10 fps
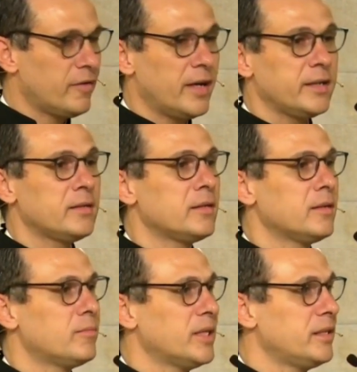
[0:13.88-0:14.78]

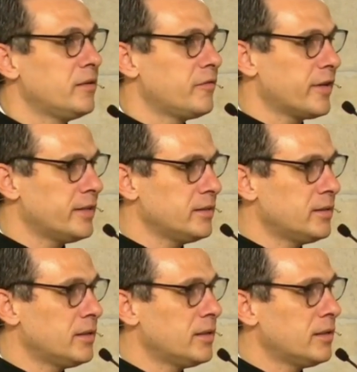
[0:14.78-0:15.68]
invite my dear
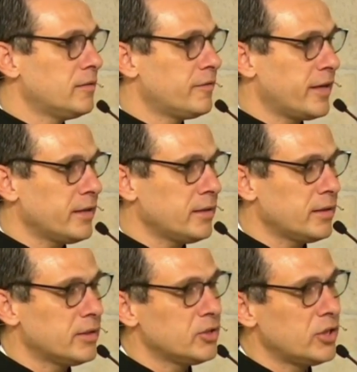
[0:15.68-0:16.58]
friend
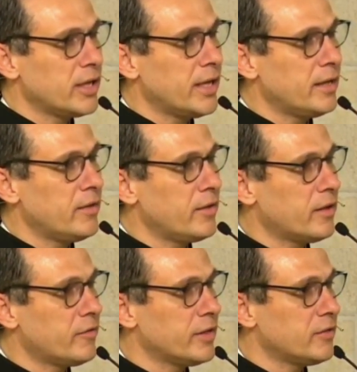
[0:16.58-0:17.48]
Frank
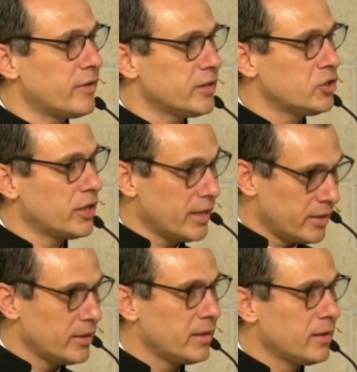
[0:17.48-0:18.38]
Chikane, the Reverend Frank
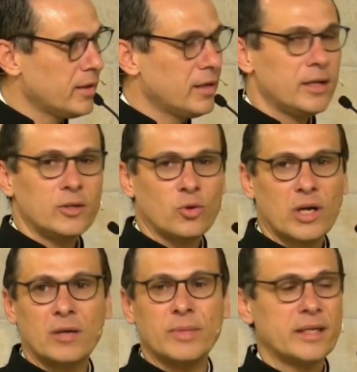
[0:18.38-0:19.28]
Chikane,
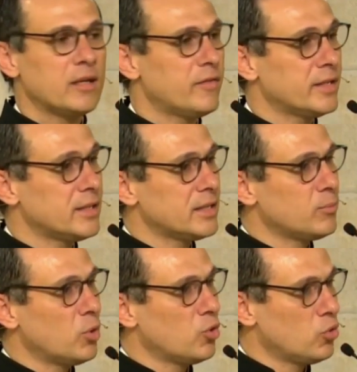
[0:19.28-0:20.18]
to come and give
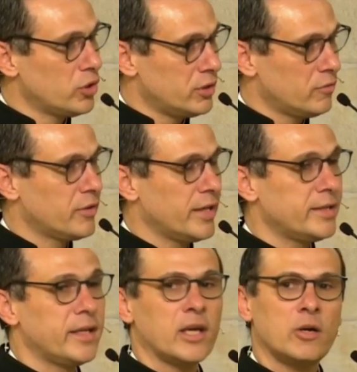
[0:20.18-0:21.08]
us a small word
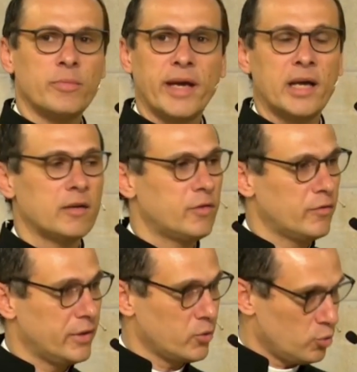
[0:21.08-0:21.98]
of greeting on
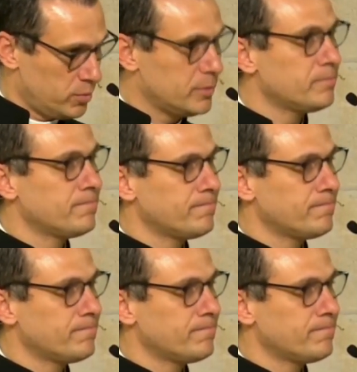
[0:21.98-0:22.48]
behalf of the group.